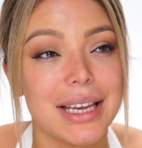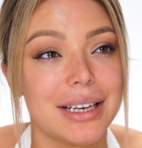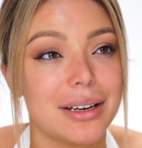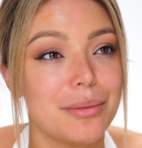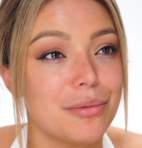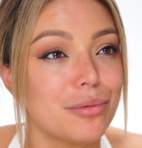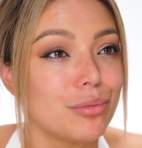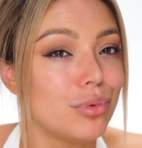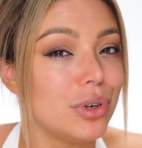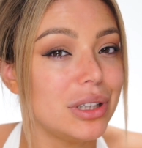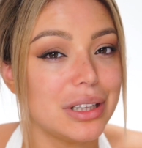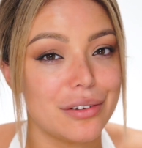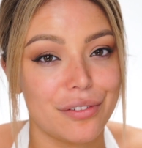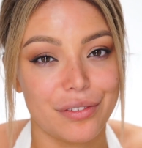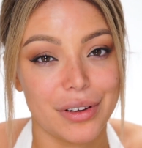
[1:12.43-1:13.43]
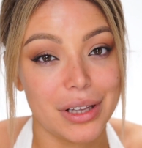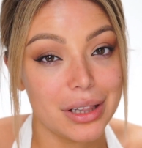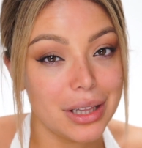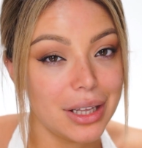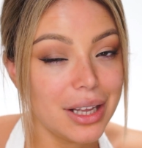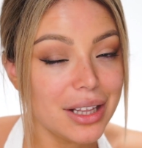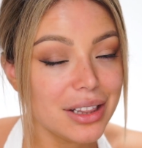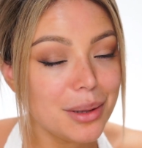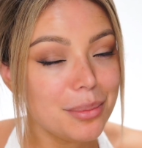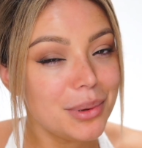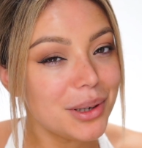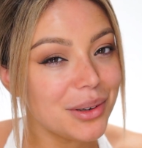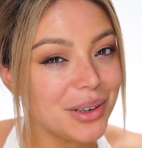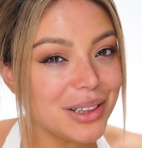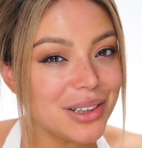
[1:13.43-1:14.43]
and I'm really feeling the
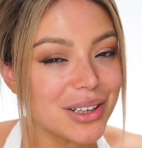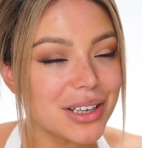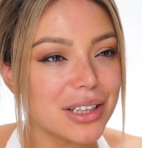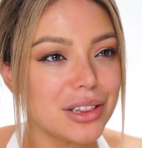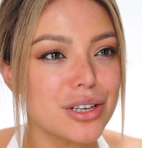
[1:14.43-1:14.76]
blurry look.